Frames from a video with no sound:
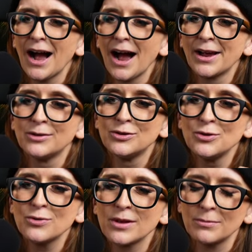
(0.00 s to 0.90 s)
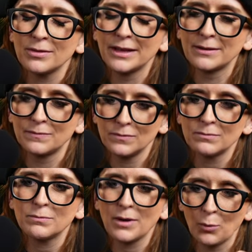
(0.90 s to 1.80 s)
I knew that like
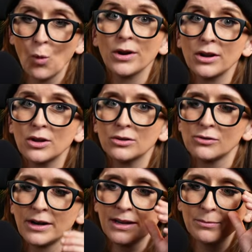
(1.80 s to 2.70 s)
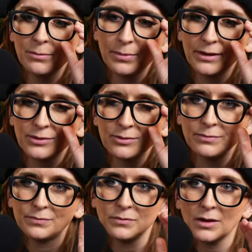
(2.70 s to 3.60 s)
I wanted a good gradient, but
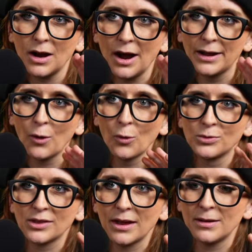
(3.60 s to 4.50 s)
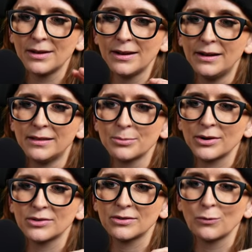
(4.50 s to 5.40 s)
I hoped that in the
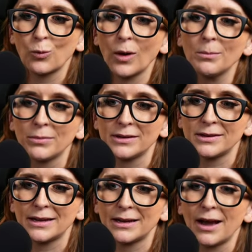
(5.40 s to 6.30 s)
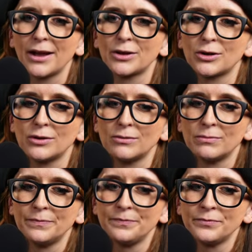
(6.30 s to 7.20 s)
process of wet blending, I could
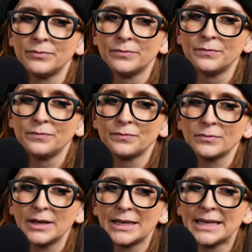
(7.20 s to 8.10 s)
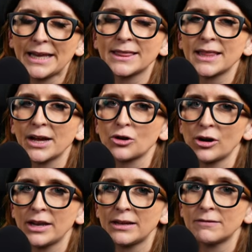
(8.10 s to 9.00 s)
get that
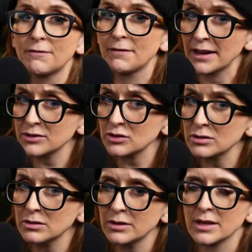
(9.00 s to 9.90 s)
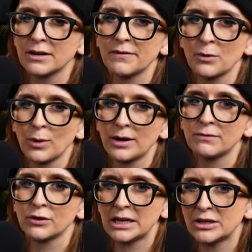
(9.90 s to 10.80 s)
gradient faster than if I waited
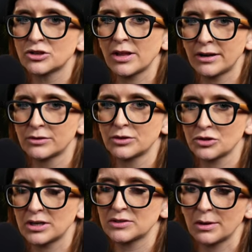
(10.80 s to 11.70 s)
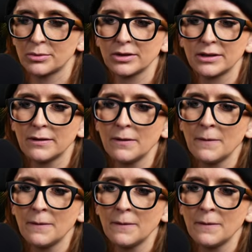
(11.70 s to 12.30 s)
for each layer to dry separately.